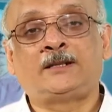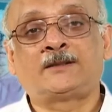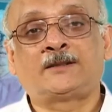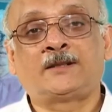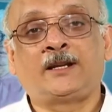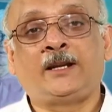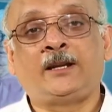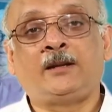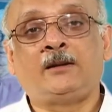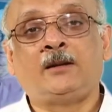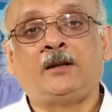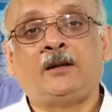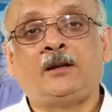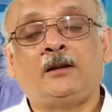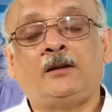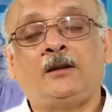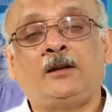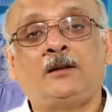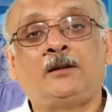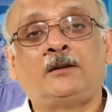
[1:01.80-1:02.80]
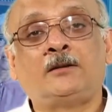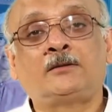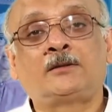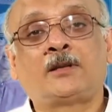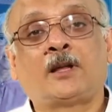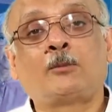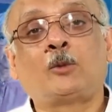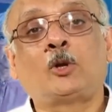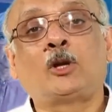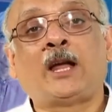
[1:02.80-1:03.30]
us say
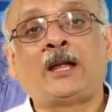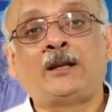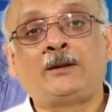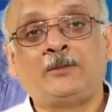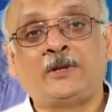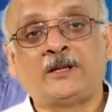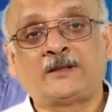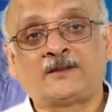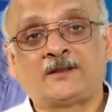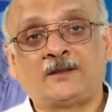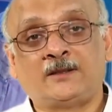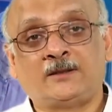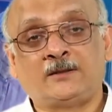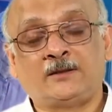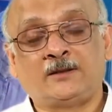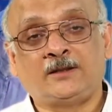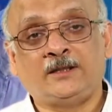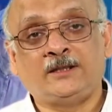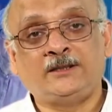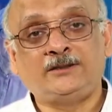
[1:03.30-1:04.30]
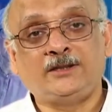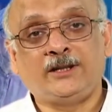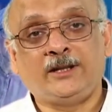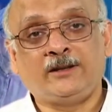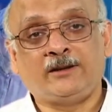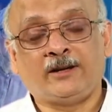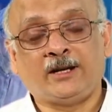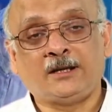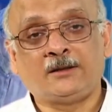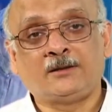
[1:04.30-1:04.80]
thermodynamics in
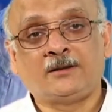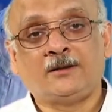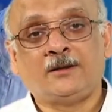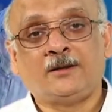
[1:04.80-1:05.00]
engineering,